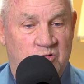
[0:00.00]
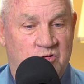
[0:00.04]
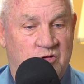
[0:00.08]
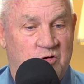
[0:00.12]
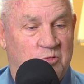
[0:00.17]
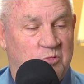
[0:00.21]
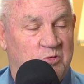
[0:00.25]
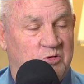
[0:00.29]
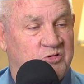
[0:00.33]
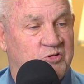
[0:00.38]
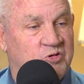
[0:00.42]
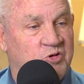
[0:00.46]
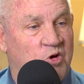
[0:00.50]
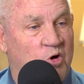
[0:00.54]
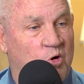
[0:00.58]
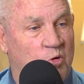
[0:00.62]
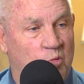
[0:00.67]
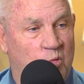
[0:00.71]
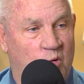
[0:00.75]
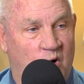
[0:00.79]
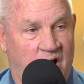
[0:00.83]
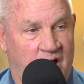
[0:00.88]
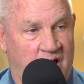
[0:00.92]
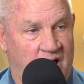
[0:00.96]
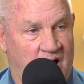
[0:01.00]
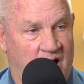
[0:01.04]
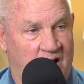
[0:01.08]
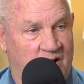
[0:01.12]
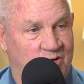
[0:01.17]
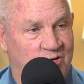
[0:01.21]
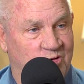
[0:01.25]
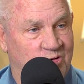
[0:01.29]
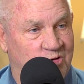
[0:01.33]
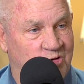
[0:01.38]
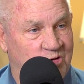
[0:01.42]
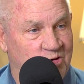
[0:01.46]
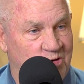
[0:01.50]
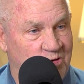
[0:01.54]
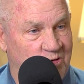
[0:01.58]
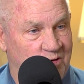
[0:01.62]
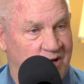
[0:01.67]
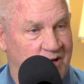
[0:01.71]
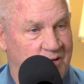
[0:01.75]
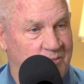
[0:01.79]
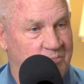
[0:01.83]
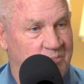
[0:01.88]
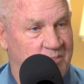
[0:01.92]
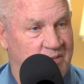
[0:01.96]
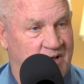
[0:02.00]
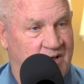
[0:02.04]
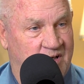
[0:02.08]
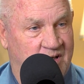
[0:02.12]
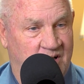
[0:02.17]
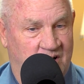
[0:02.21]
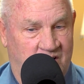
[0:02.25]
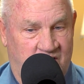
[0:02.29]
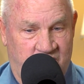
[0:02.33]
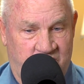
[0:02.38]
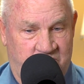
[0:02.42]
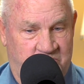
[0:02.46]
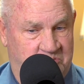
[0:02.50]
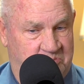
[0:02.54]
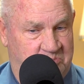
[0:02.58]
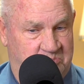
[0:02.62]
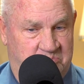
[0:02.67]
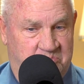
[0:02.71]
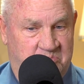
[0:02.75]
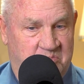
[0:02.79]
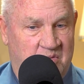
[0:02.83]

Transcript: there was no way I could do it because